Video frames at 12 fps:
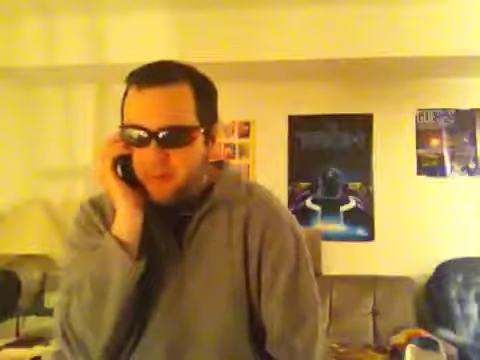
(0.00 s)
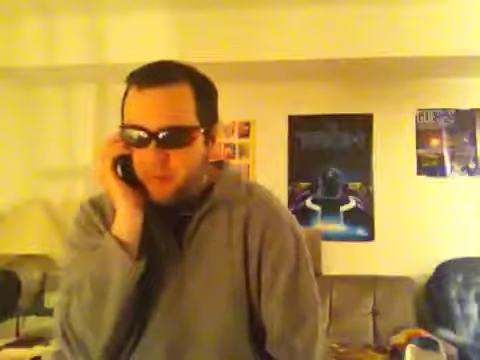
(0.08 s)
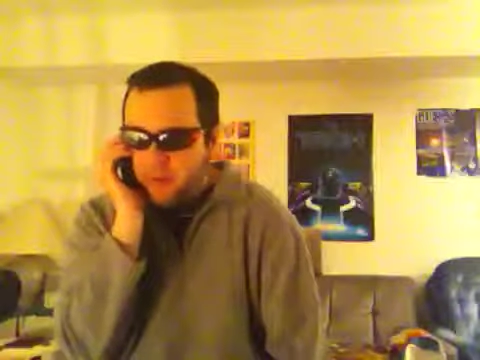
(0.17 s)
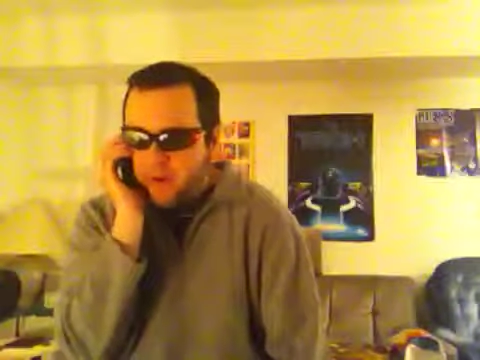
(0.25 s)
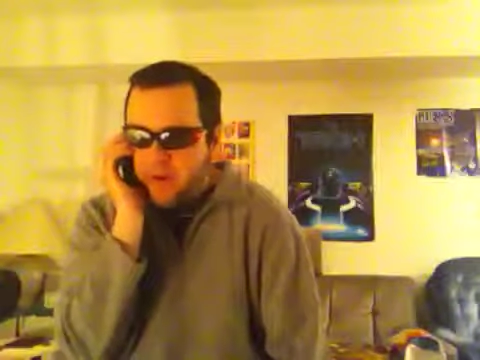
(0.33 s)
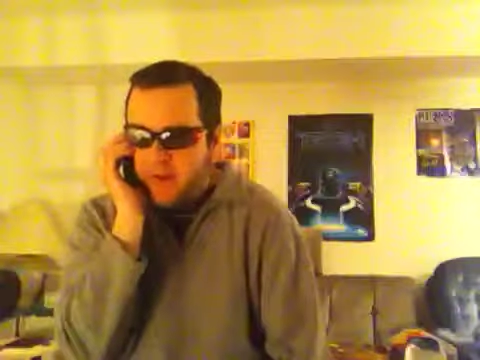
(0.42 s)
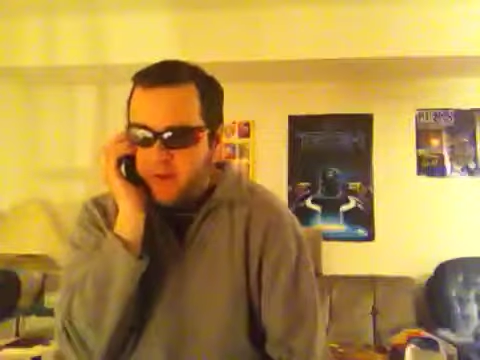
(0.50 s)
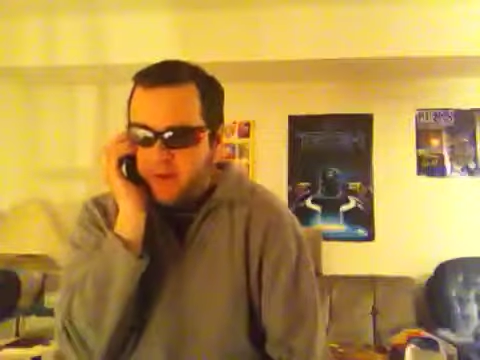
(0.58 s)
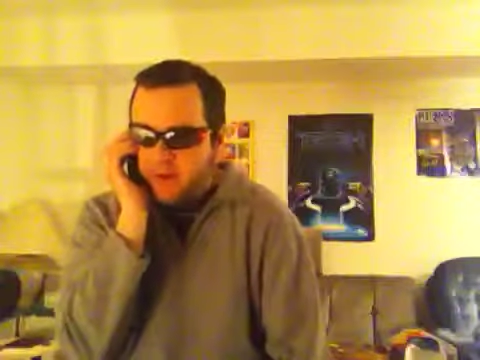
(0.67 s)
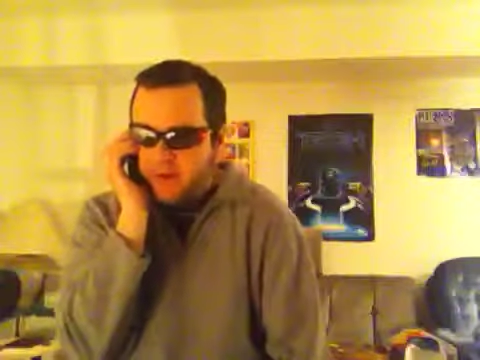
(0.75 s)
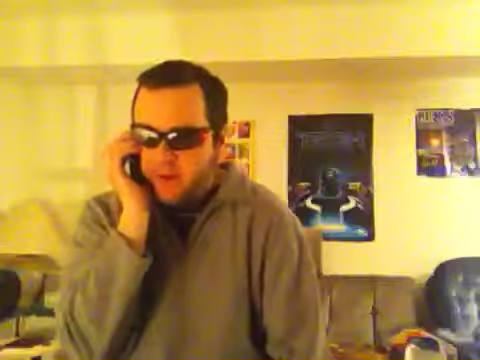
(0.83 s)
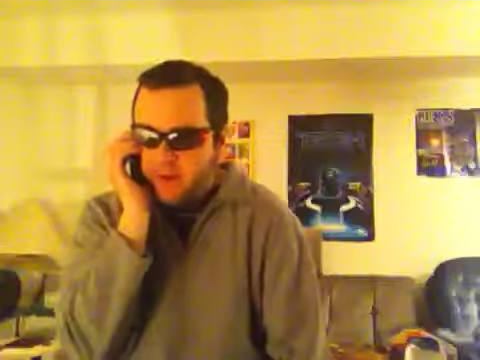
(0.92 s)
Where can I get
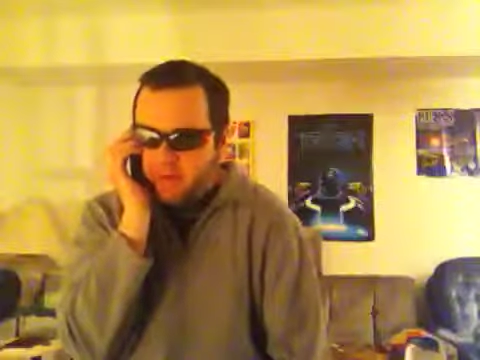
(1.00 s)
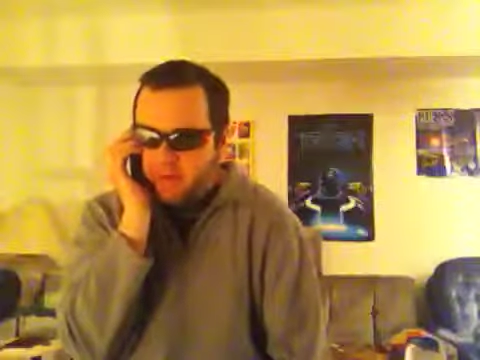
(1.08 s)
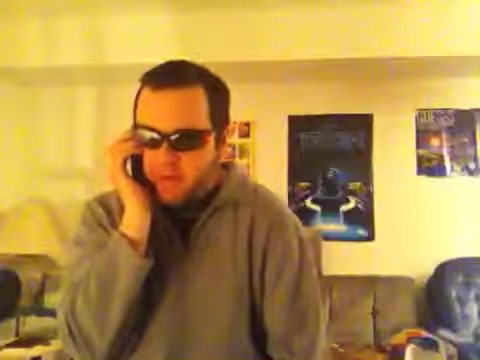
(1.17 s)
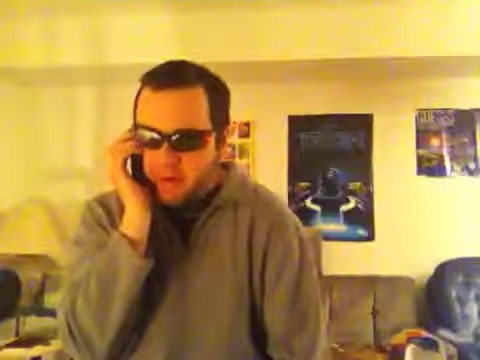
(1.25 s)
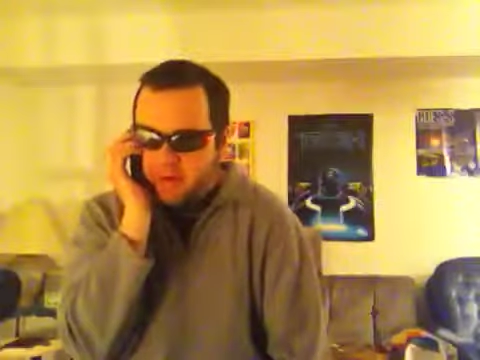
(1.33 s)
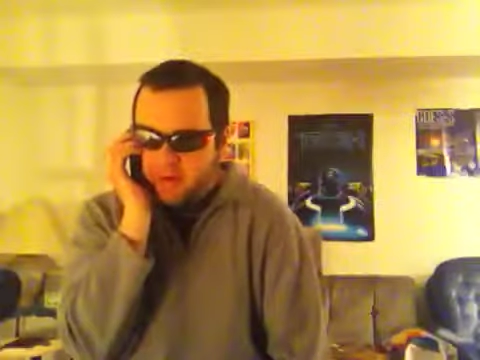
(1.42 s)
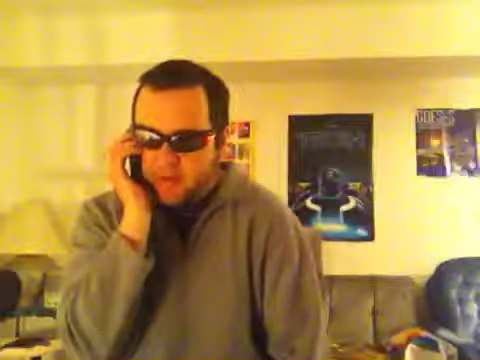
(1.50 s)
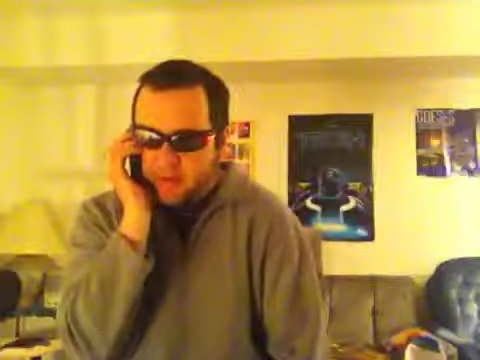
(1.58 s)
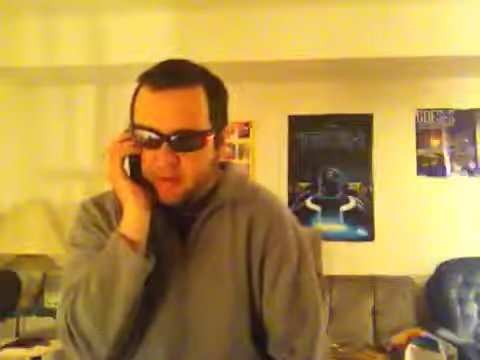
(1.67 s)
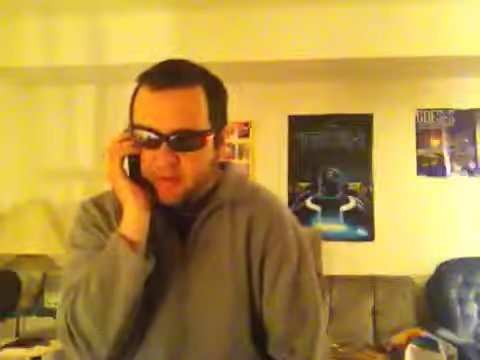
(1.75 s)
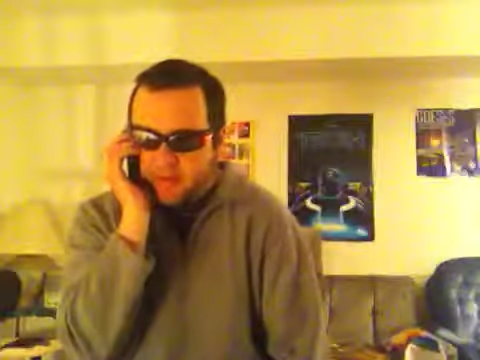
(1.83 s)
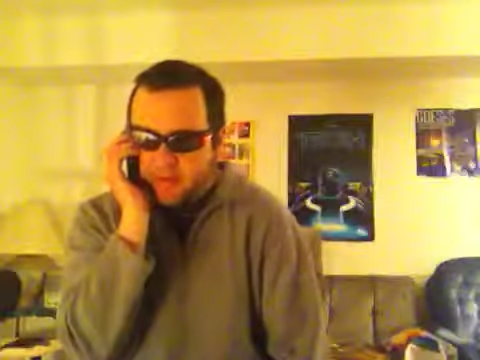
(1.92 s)
a dam flashlight?